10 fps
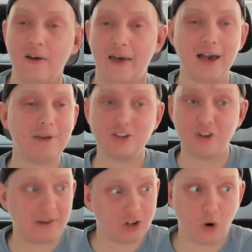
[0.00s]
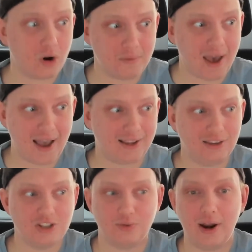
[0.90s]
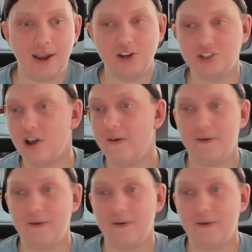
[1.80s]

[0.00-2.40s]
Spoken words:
I might draft a quarterback in this range,